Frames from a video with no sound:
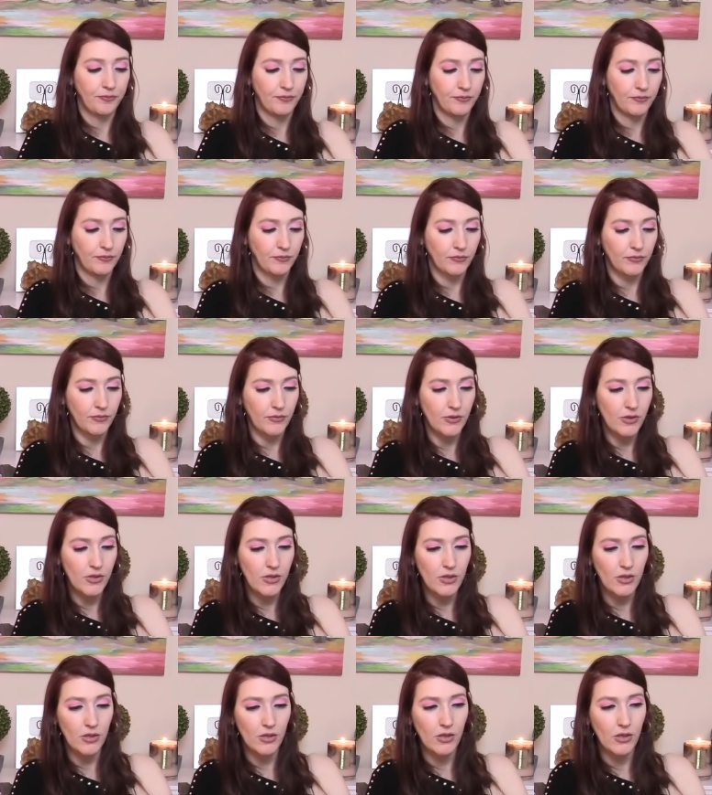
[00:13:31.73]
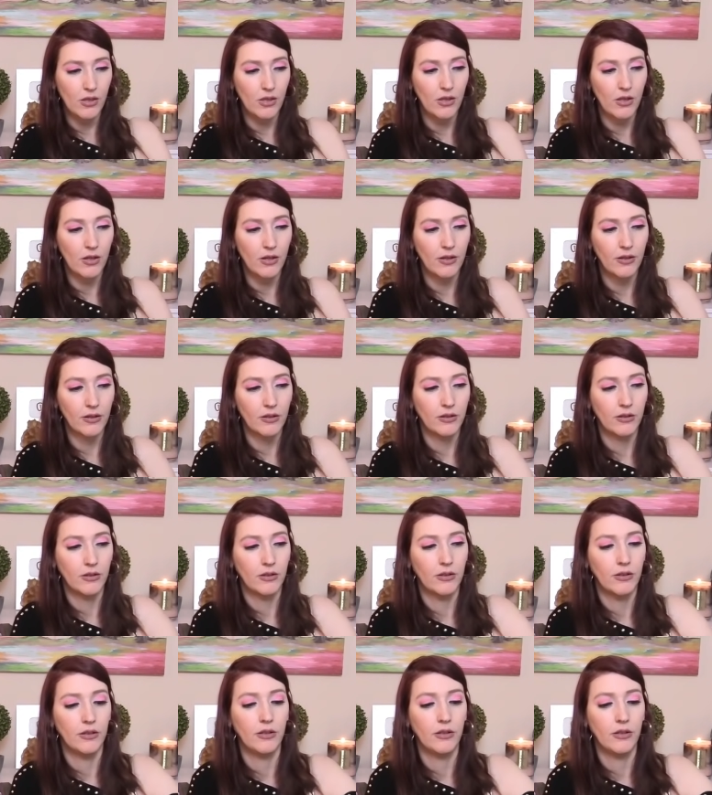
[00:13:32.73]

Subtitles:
(silence)